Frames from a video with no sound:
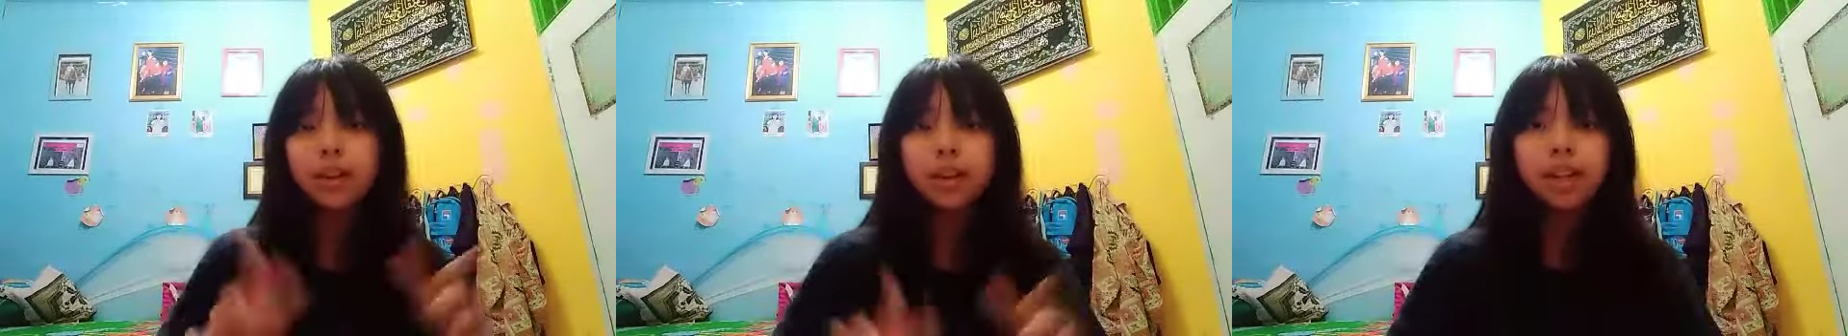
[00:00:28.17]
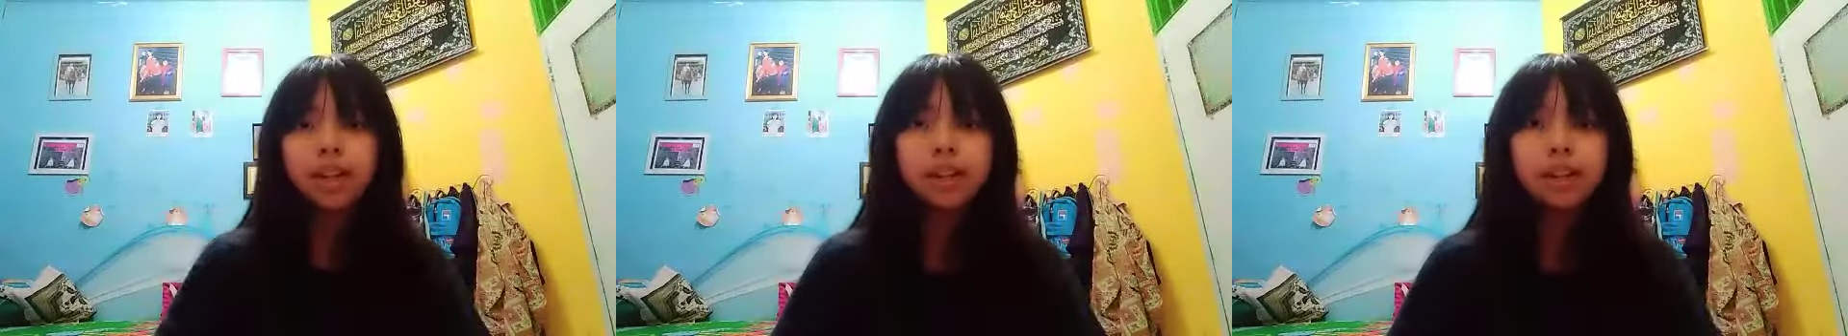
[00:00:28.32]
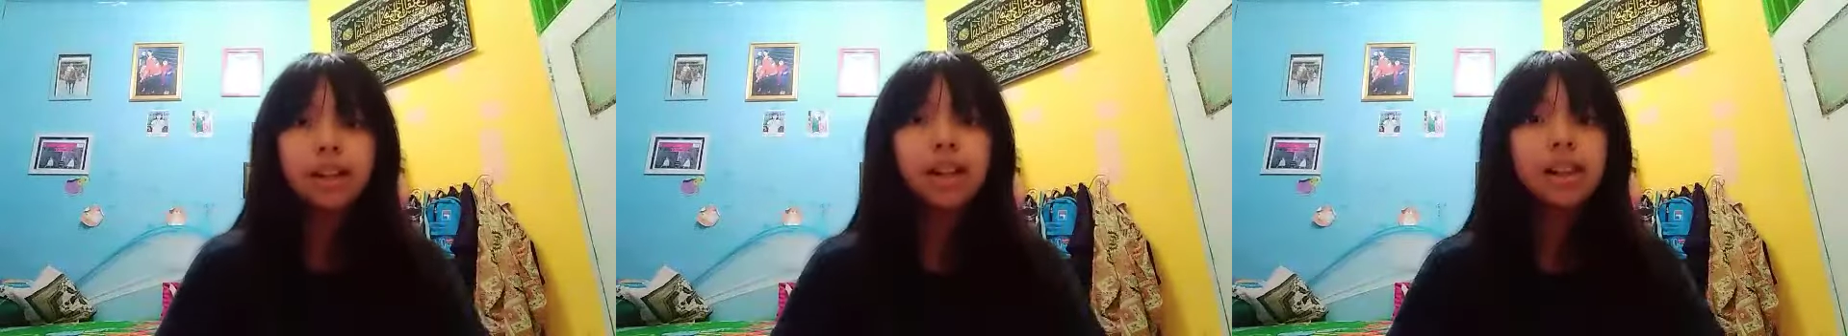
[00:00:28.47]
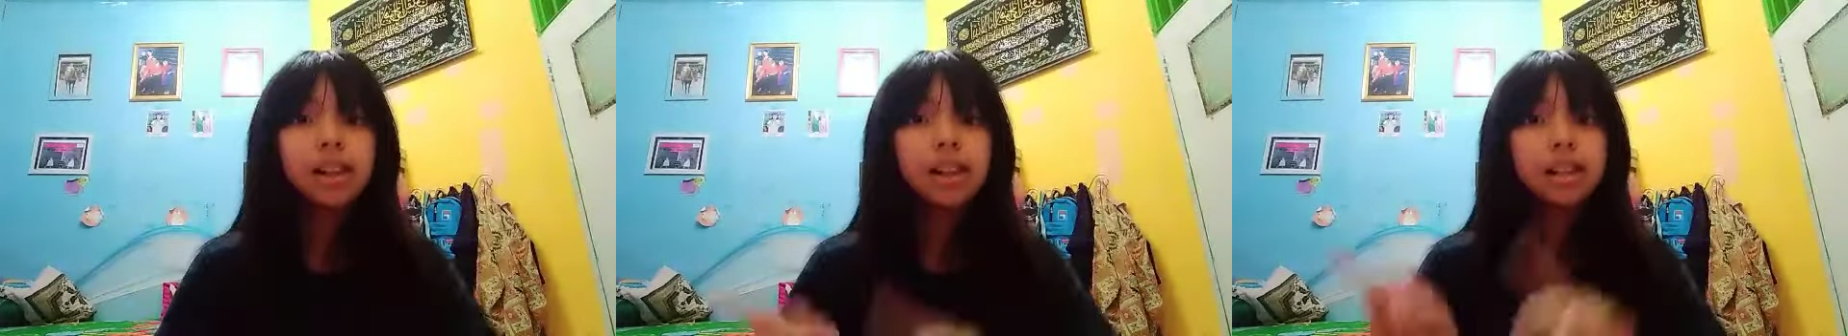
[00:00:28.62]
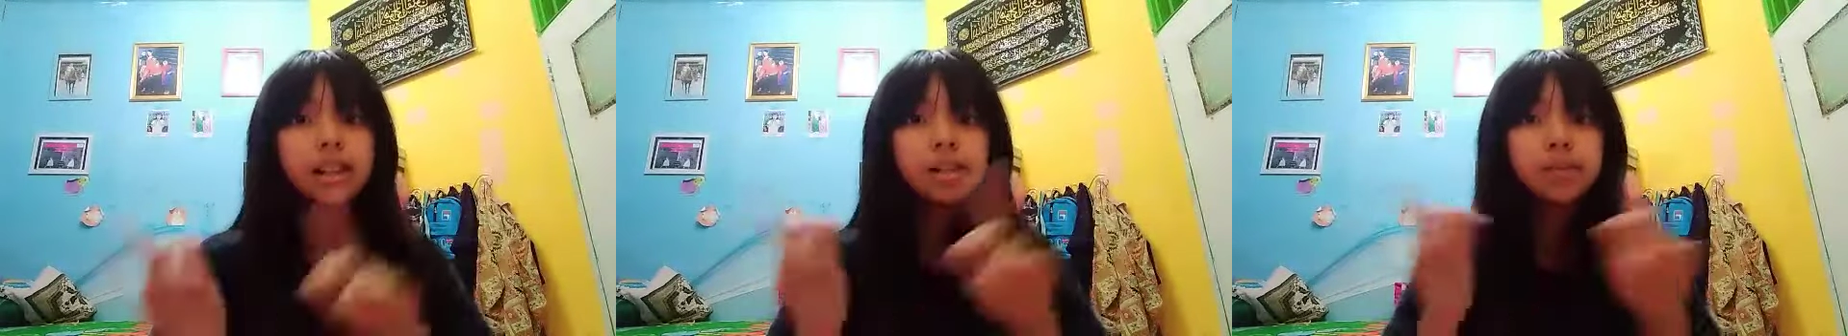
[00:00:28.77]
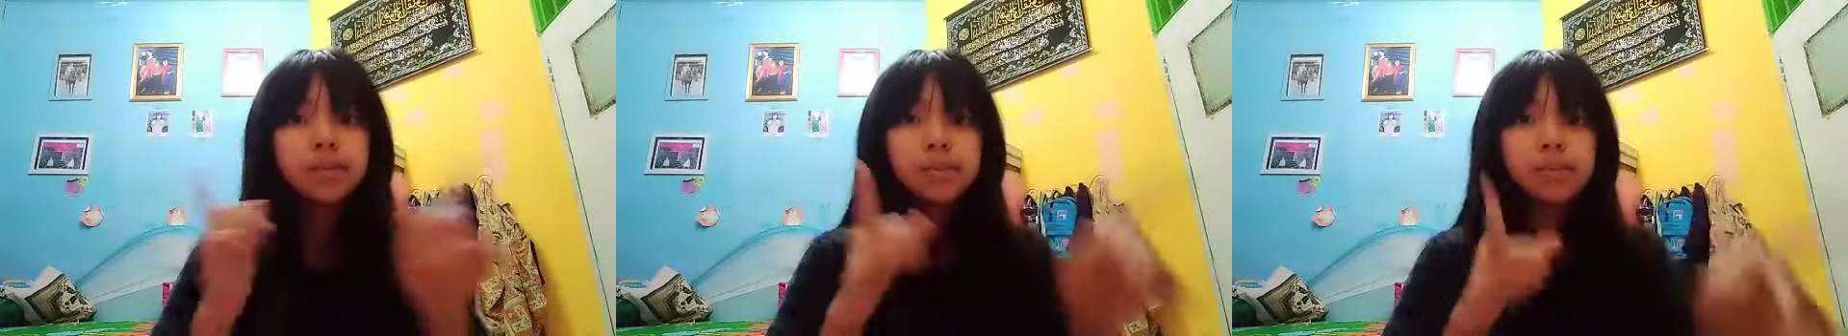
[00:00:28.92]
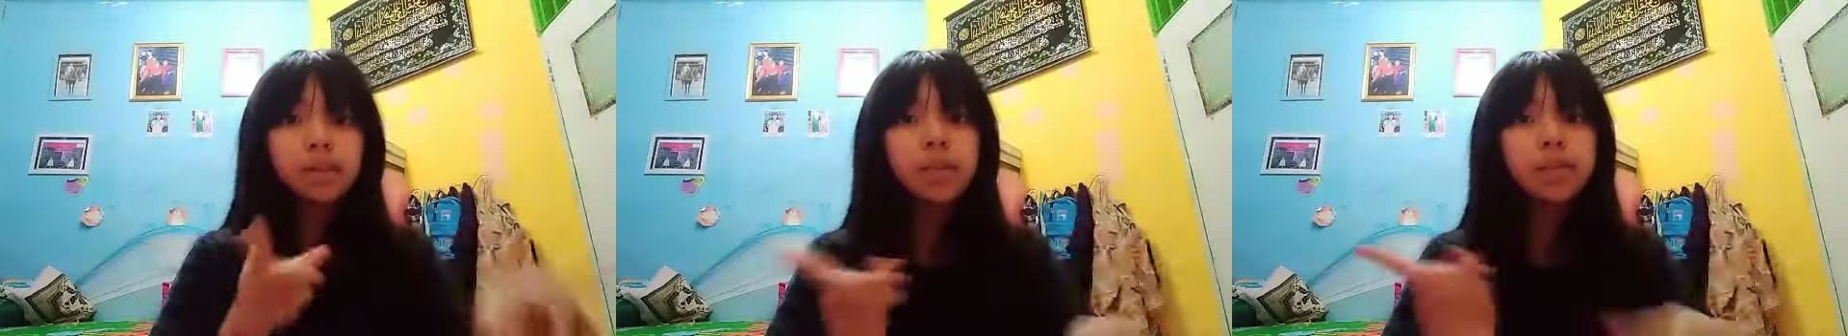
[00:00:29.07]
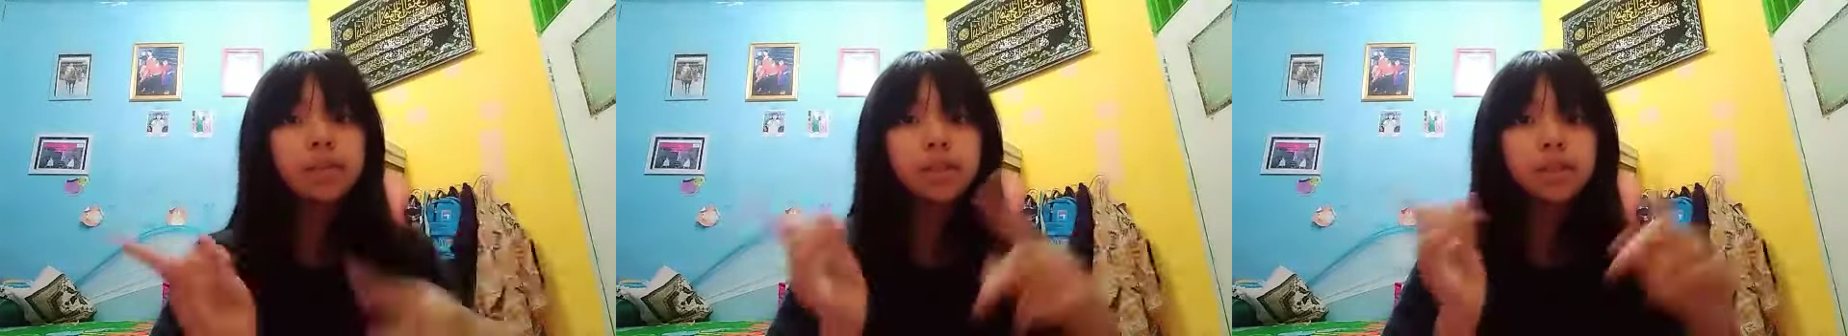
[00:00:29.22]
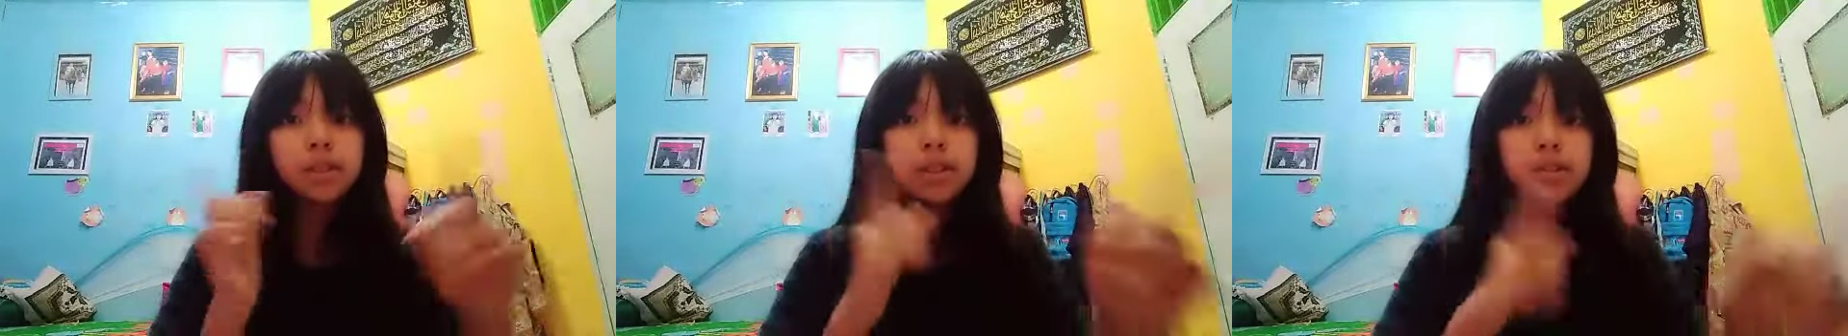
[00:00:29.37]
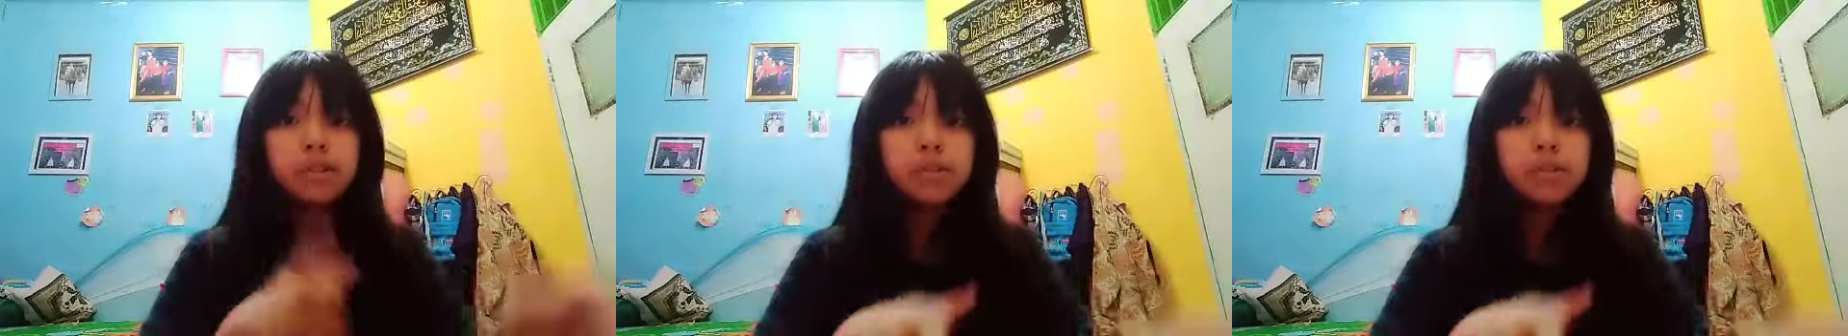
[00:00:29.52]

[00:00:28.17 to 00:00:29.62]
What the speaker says: and now let's move on to the